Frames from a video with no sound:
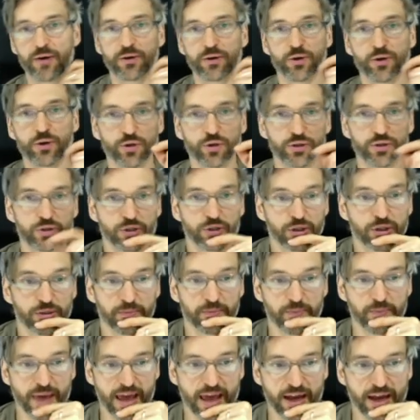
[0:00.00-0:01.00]
in order to
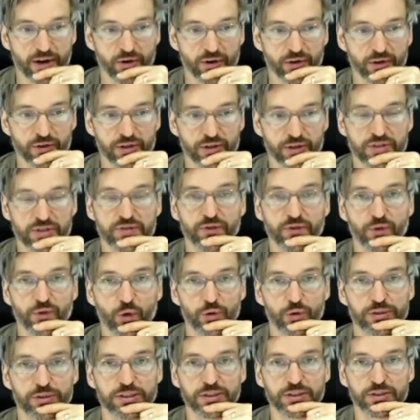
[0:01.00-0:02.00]
compare this
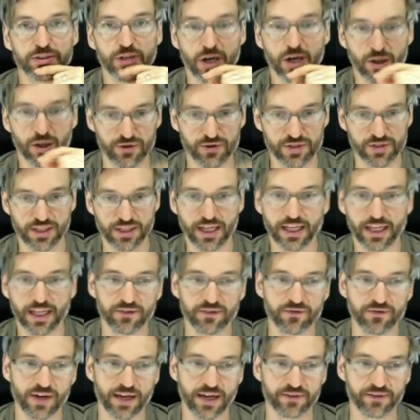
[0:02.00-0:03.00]

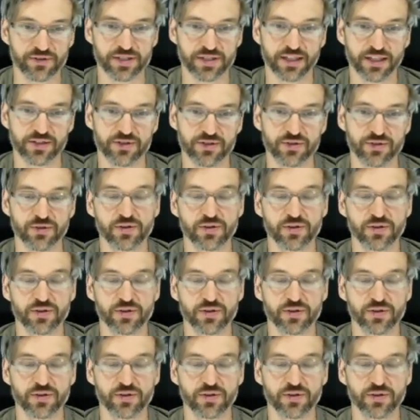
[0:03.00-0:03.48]
$14.85